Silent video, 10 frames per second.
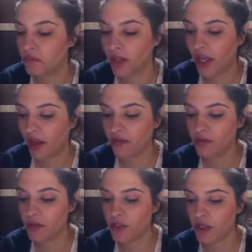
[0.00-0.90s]
Yeah,
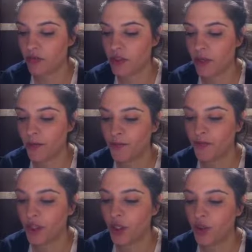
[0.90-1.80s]
sometimes.
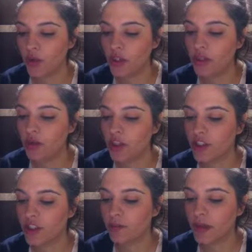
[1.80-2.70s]
Who did you
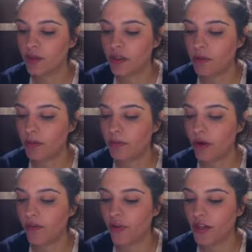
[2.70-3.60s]
last share your bed with? My
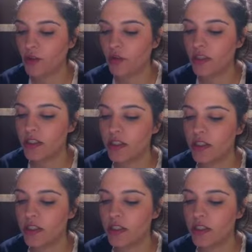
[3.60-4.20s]
boyfriend. What